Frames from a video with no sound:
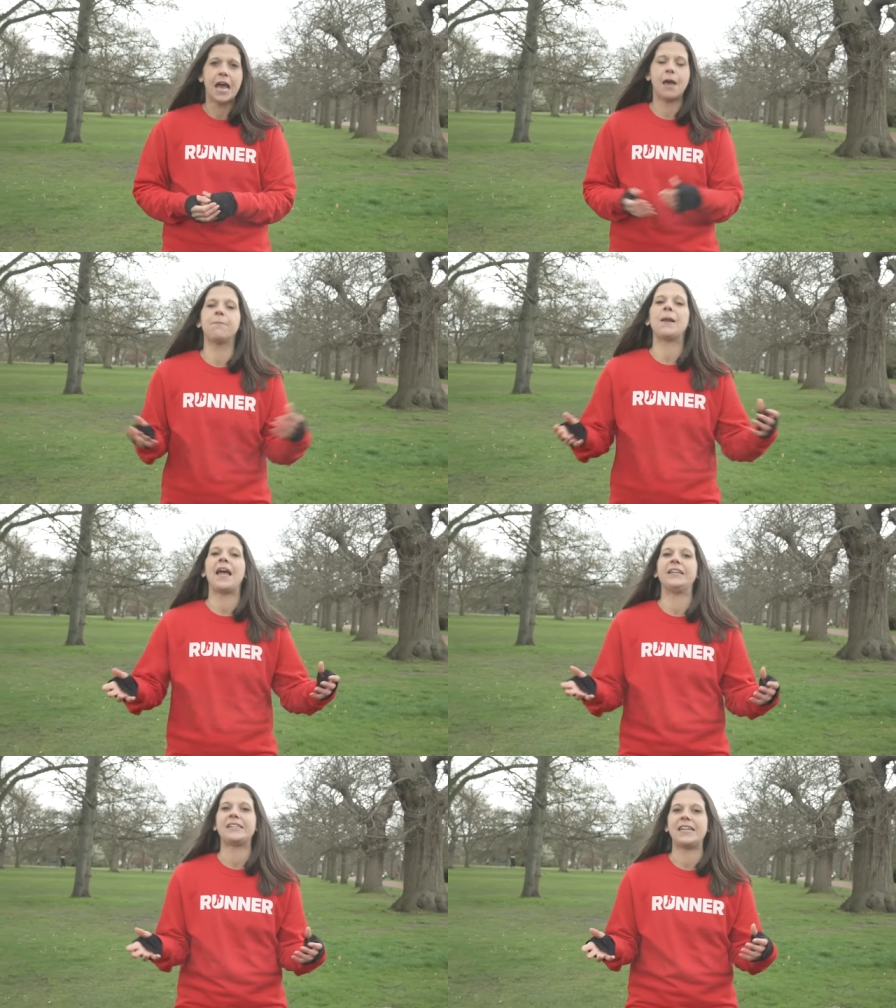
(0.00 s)
And
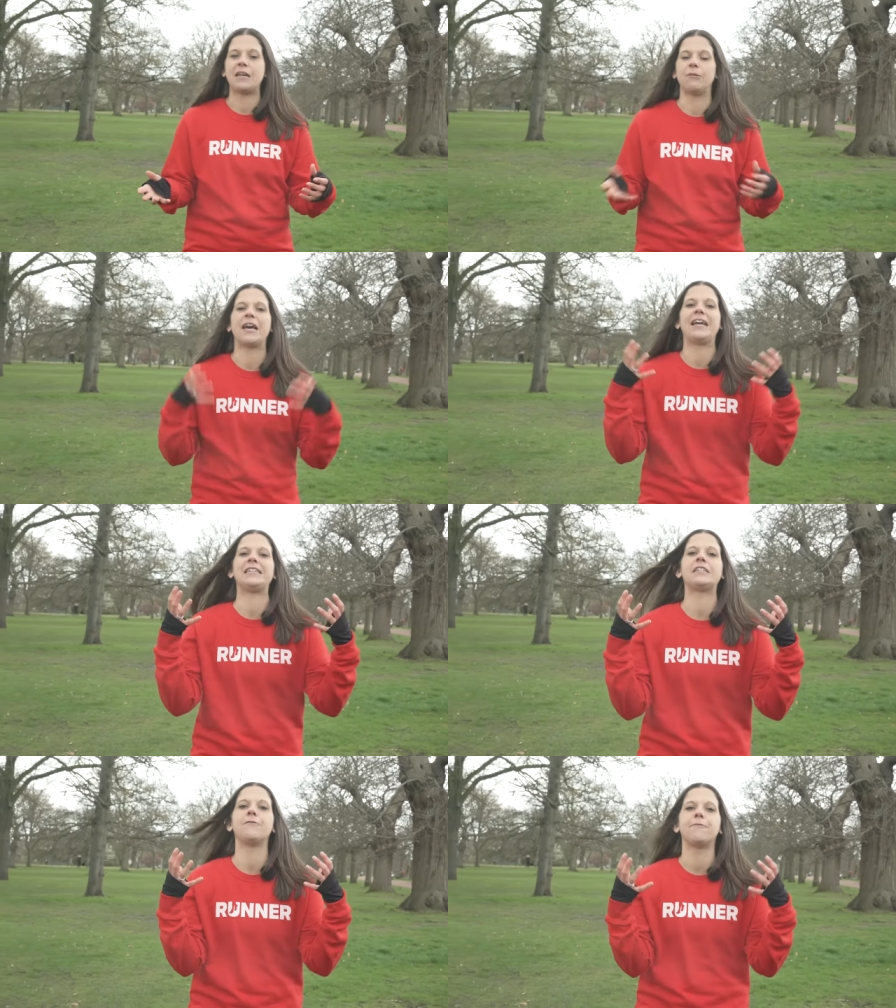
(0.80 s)
Plan C, well, that
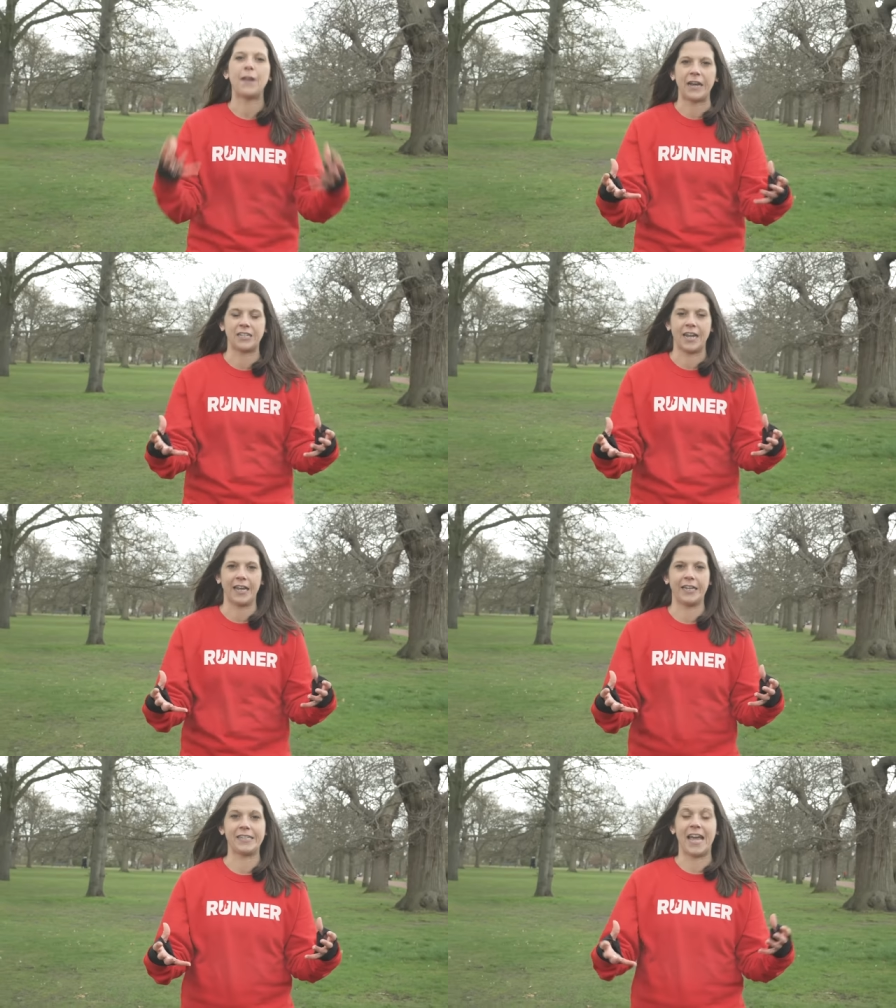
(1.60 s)
is to finish
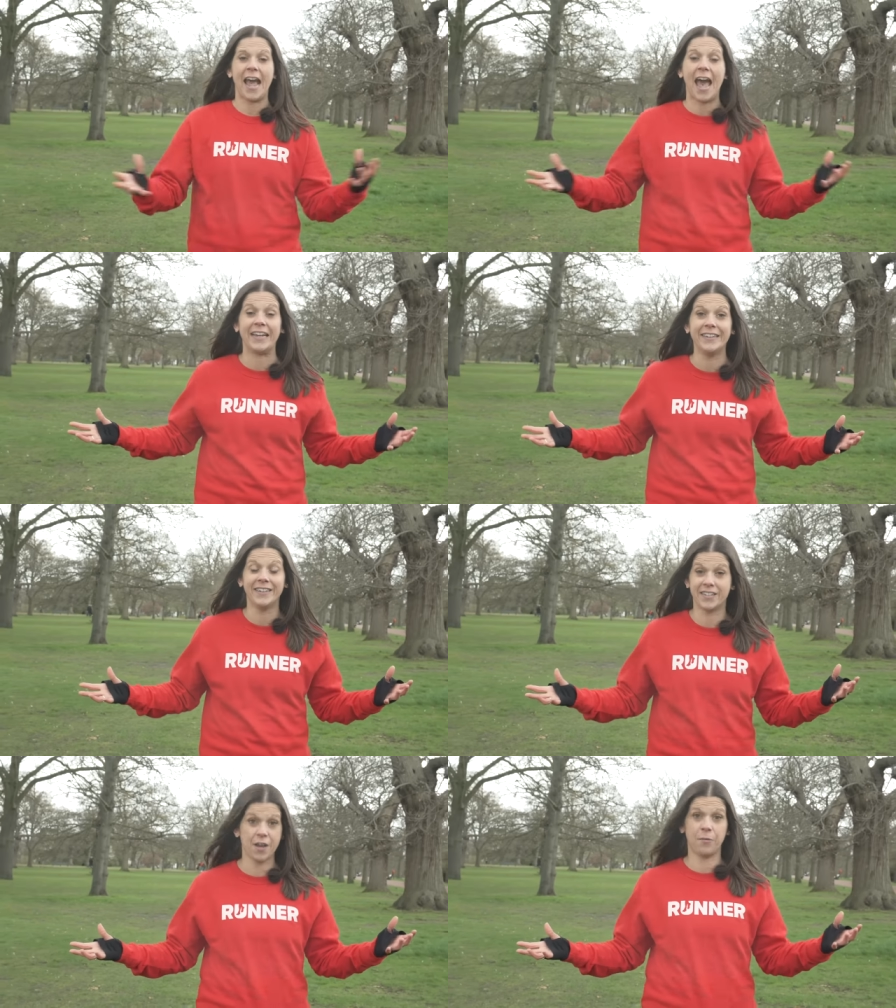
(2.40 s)
it and say, hey,
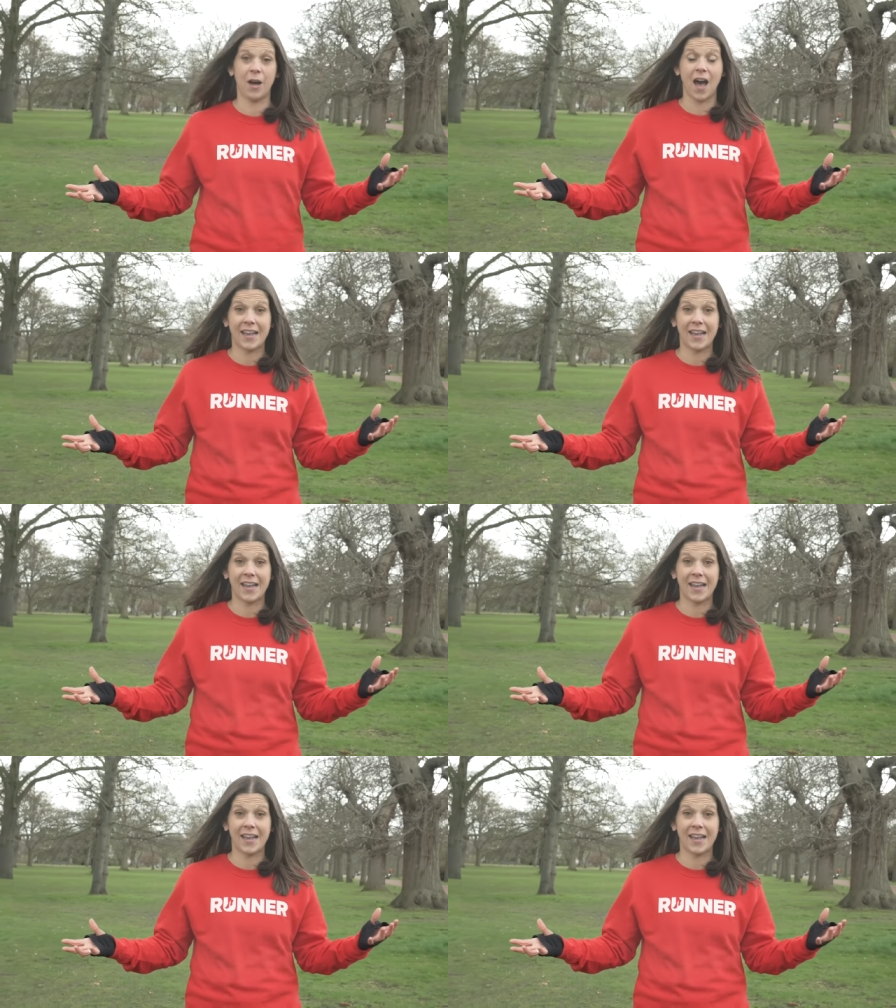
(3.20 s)
do you know what?